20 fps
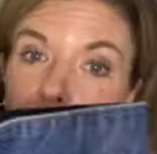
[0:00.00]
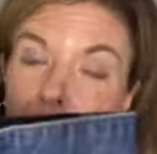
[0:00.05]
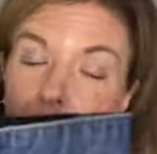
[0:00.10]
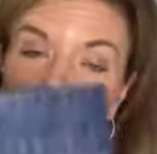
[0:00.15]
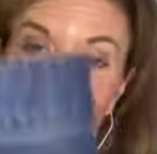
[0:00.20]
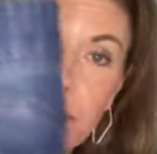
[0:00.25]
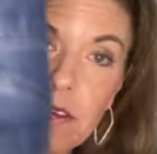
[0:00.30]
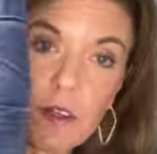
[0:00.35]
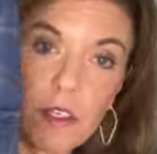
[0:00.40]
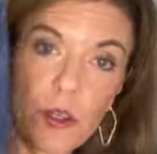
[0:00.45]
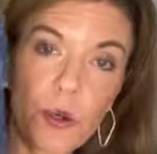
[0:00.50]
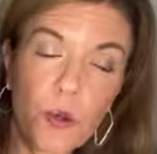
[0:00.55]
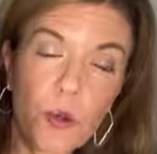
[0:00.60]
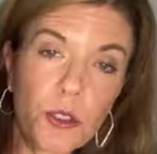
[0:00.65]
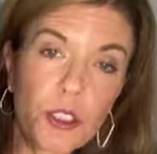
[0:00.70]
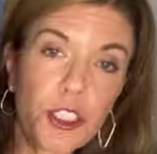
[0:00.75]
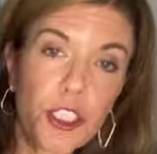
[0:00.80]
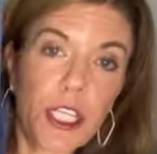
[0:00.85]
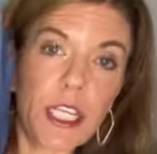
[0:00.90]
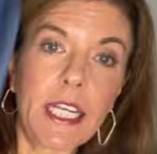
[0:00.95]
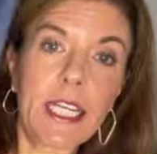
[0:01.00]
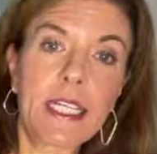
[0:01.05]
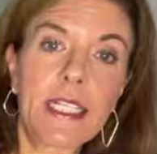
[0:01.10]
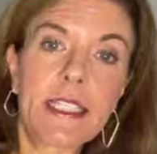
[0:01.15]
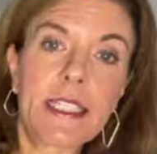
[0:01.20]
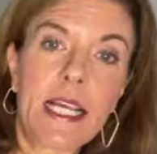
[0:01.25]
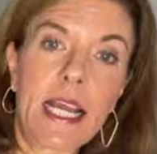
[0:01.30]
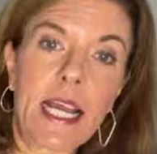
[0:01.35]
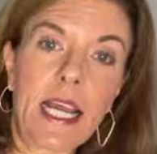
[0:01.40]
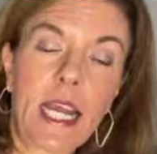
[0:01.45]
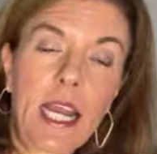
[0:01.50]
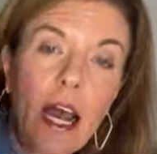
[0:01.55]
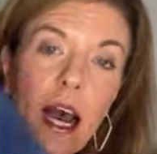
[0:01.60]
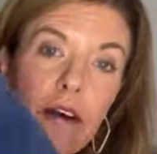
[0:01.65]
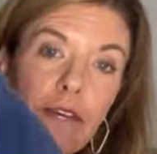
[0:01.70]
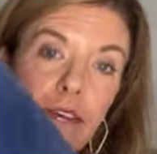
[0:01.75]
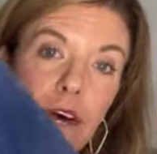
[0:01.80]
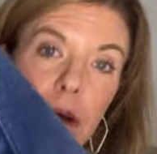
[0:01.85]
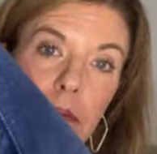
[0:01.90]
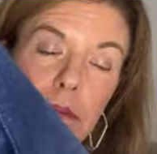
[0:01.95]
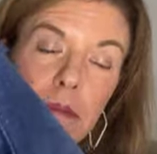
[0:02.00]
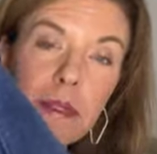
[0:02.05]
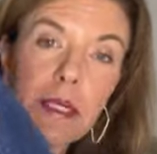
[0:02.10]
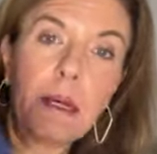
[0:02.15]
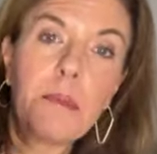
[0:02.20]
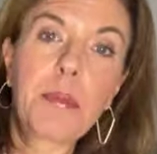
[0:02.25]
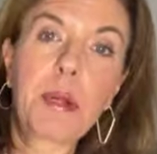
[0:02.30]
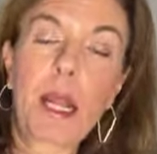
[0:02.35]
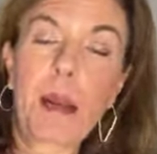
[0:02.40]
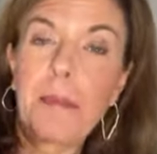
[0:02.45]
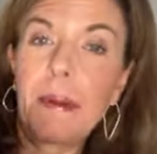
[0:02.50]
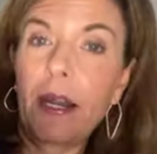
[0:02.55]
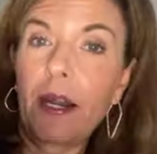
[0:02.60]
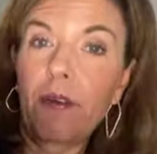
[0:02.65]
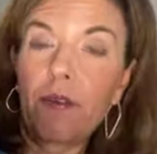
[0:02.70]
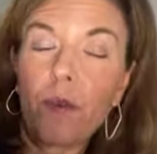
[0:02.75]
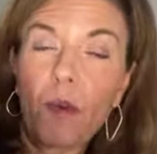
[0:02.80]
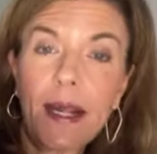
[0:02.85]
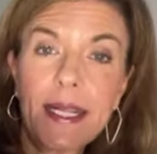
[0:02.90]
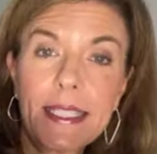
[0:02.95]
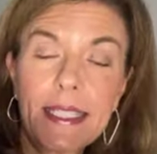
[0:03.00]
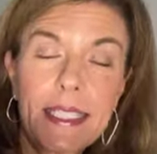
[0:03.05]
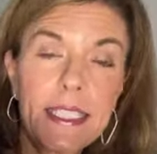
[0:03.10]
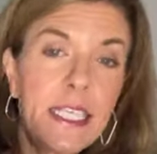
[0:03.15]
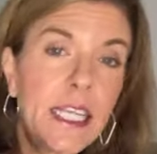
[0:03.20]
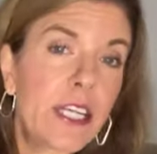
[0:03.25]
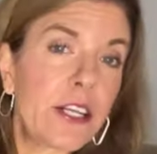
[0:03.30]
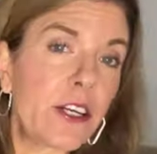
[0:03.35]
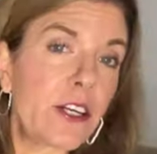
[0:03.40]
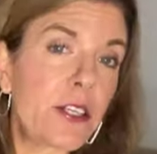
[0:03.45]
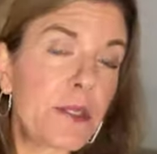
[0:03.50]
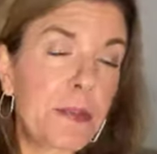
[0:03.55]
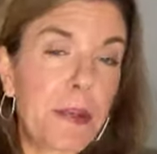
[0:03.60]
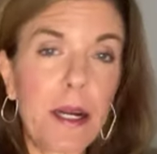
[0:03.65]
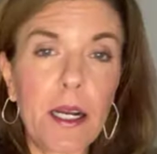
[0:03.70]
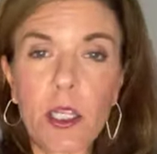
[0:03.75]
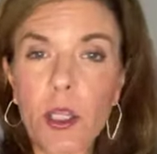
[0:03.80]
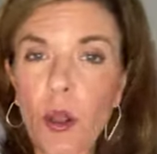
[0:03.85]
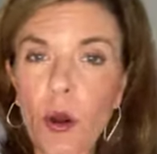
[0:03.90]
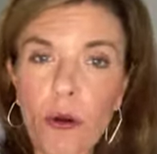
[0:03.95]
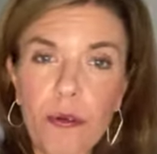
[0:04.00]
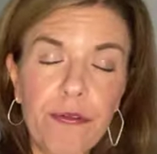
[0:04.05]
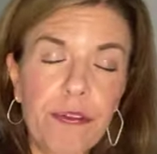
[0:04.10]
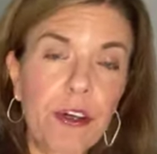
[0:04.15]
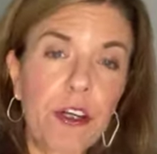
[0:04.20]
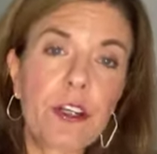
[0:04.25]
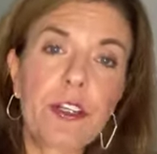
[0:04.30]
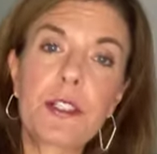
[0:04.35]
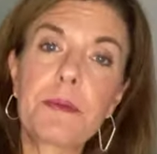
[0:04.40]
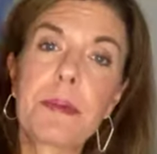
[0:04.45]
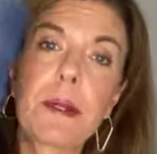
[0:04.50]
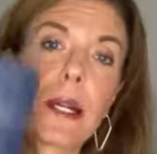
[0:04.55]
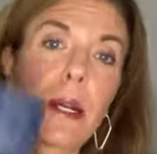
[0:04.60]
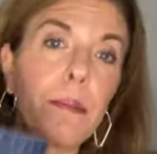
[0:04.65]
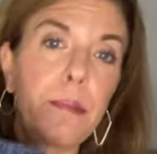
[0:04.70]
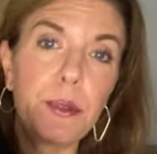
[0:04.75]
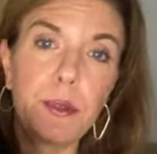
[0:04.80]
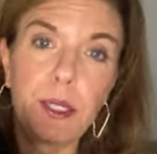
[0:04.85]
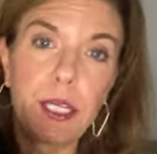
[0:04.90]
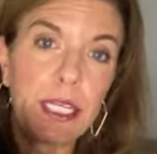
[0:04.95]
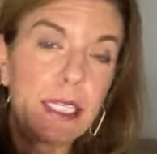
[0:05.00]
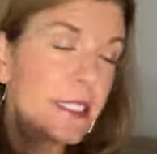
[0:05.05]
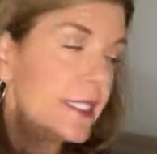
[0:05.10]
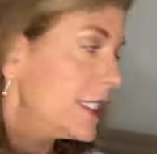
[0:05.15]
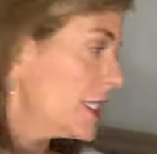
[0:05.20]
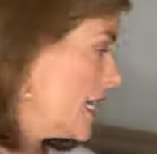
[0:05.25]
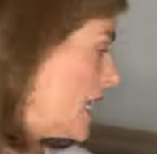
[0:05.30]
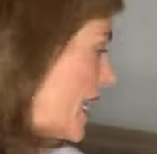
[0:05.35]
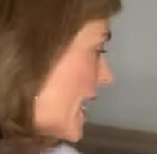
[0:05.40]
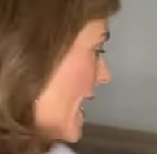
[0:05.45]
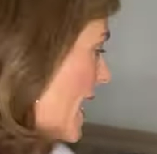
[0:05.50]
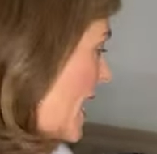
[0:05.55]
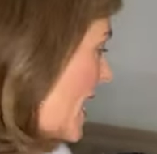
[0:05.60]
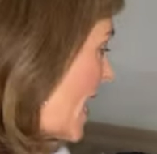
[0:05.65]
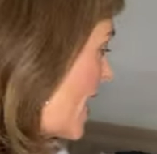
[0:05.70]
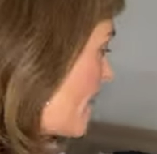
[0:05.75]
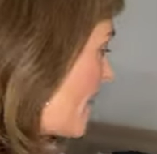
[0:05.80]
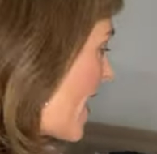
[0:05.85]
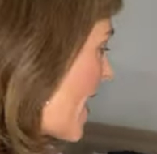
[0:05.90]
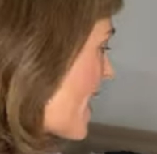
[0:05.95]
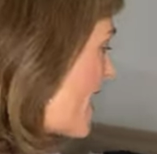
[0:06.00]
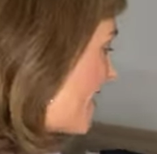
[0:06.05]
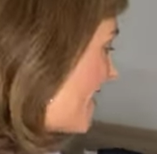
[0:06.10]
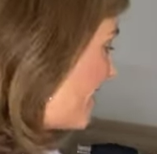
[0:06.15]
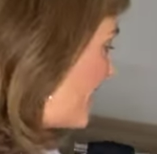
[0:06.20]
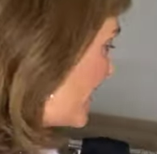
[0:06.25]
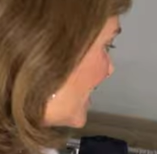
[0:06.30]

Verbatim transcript: pair of cool jeans, cuff them, put on a pair of white sneakers, pair of loafers, pair of booties, and then